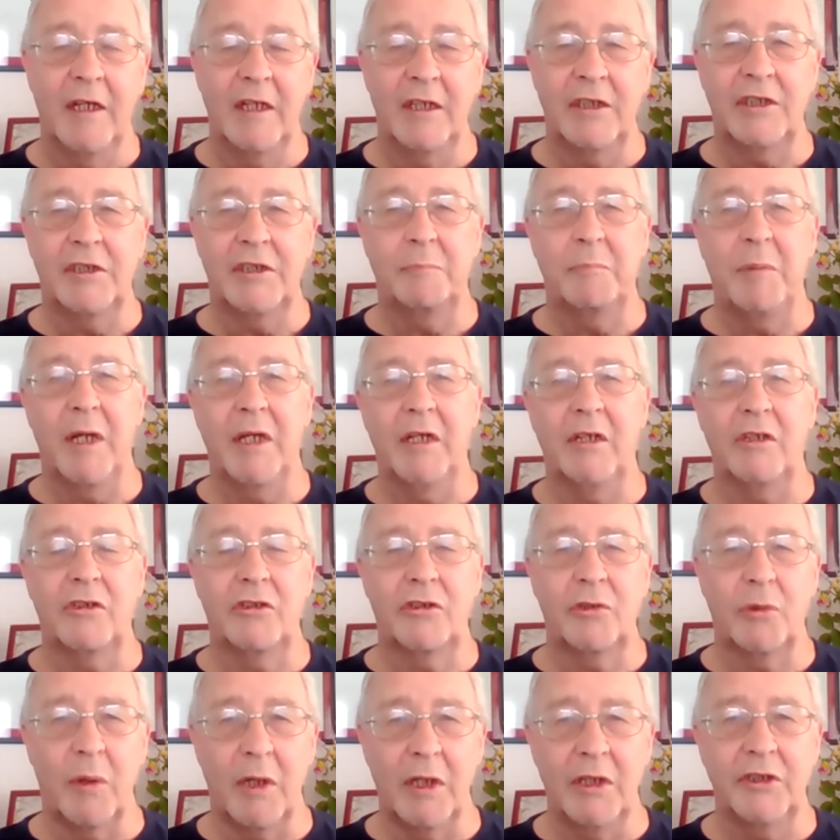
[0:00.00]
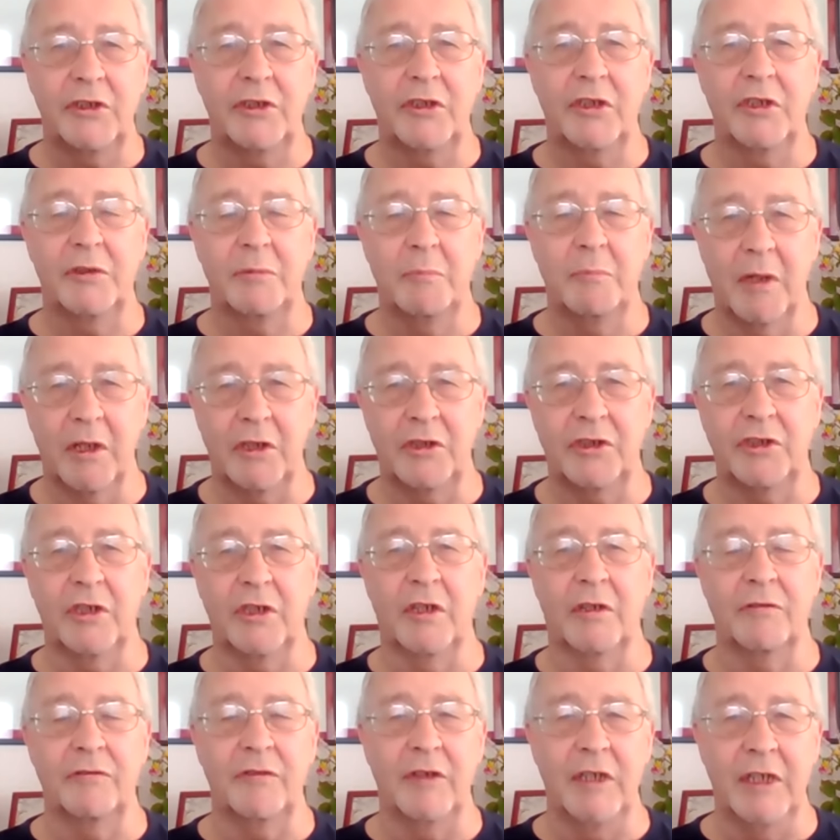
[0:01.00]
It spent twice as much
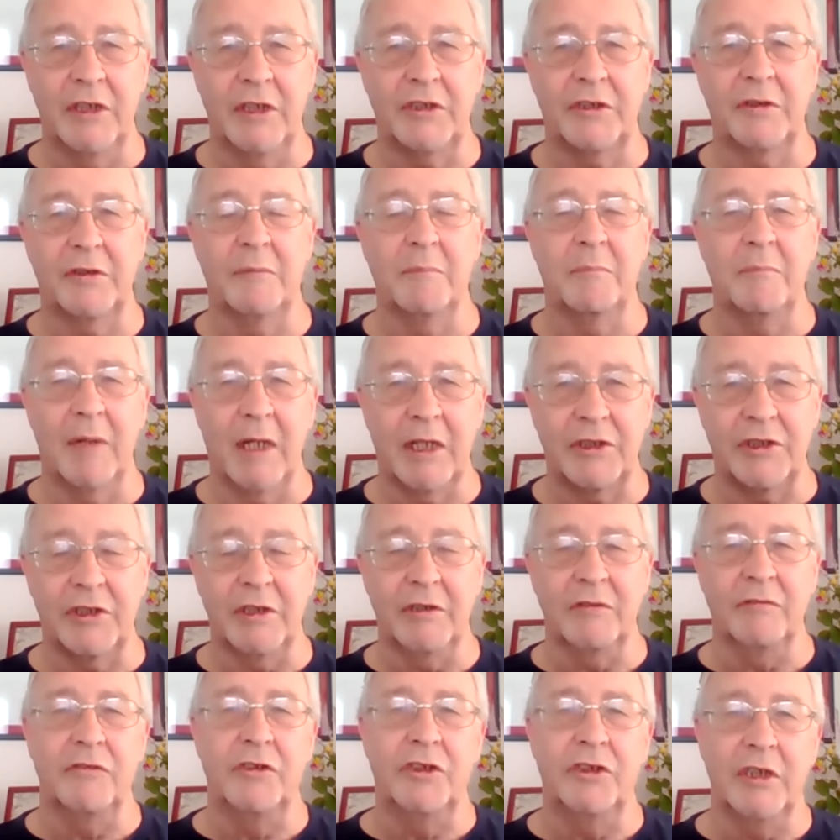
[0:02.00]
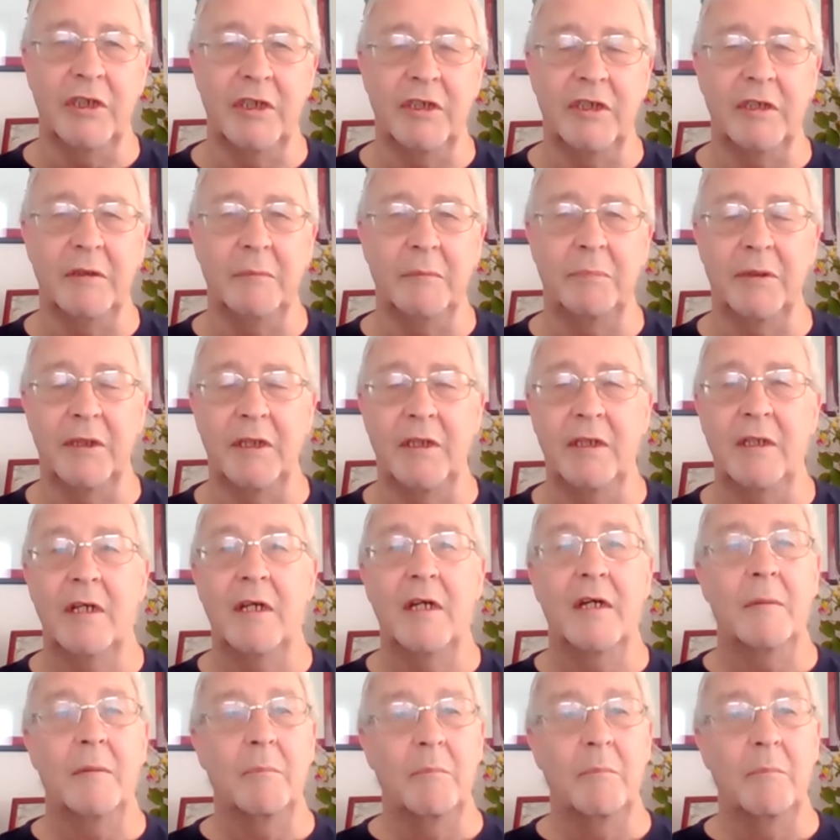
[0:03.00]
of its massive GDP,